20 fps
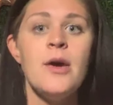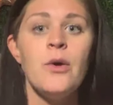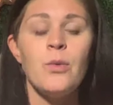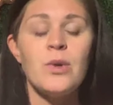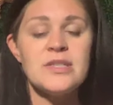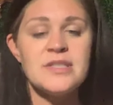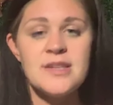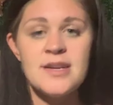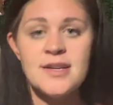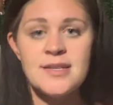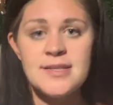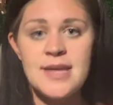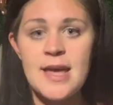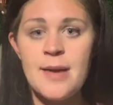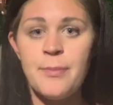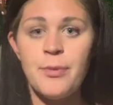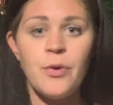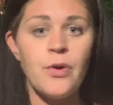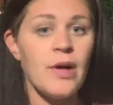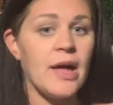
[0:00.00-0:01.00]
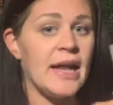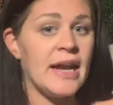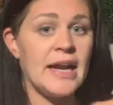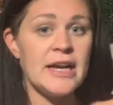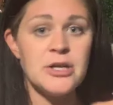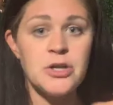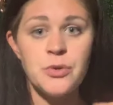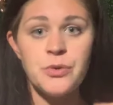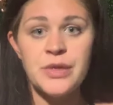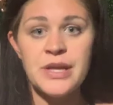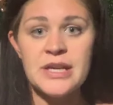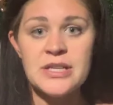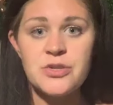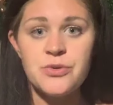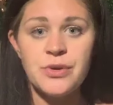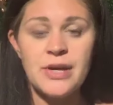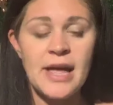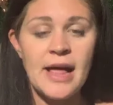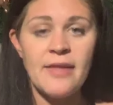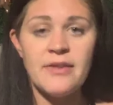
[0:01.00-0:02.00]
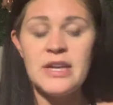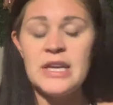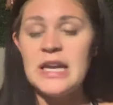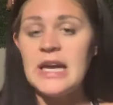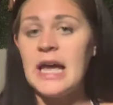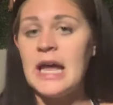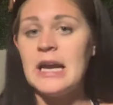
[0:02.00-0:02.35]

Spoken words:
was an example, and I don't think it's a reality,